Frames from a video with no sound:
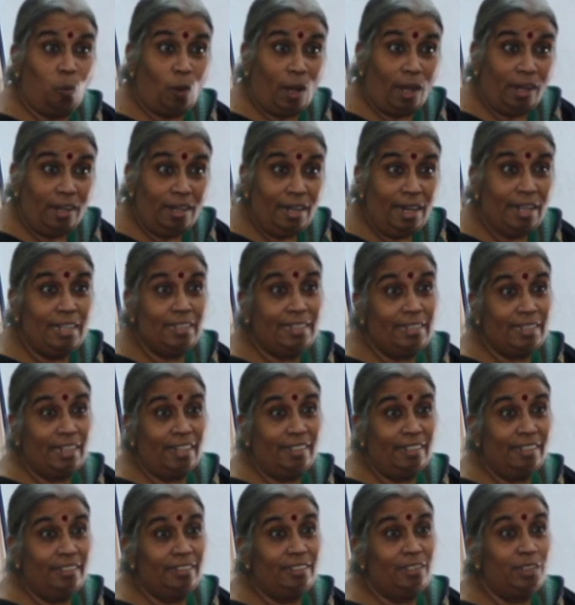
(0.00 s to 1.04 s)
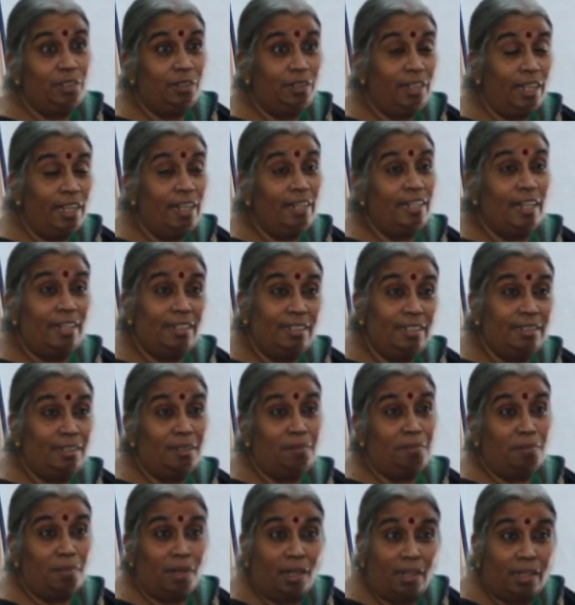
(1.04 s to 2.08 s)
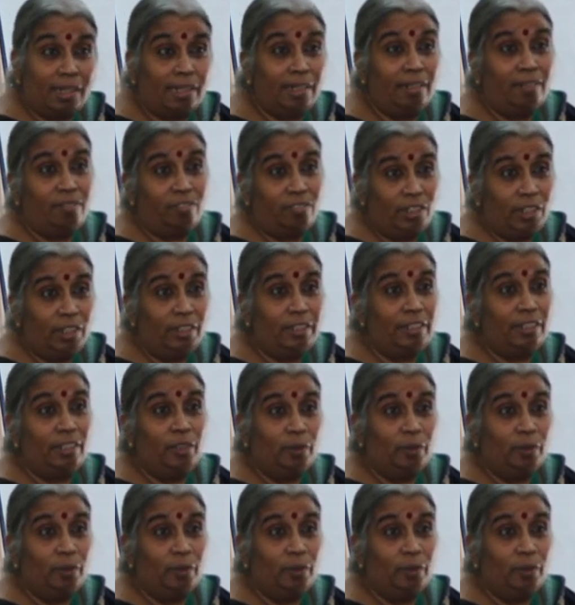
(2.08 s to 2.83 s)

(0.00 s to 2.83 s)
One is that today there is a market for it.